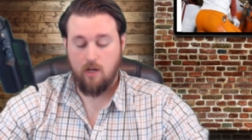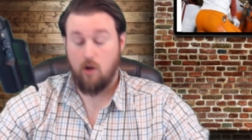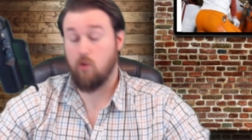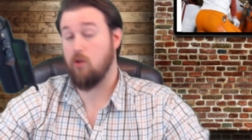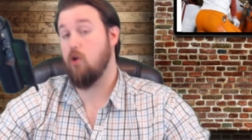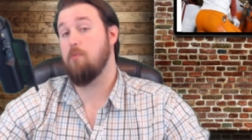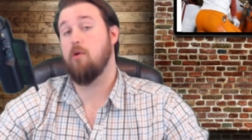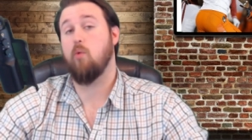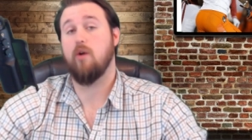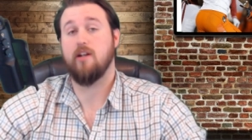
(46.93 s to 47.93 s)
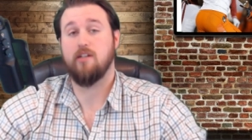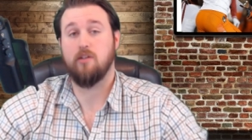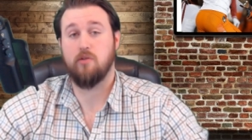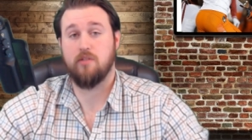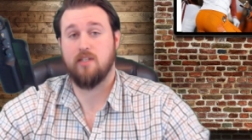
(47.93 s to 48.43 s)
Oklahoma wanted to
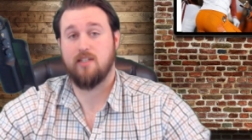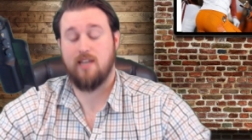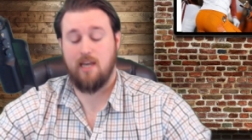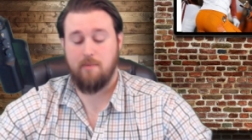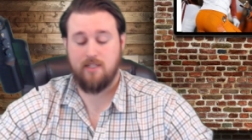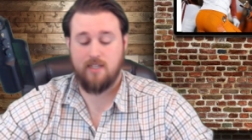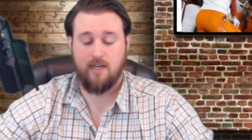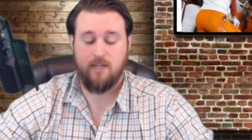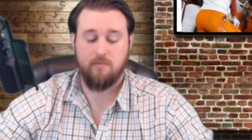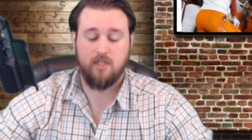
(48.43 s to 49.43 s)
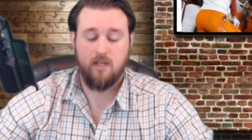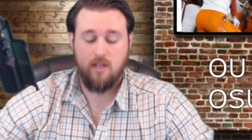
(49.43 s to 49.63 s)
lose this game at times.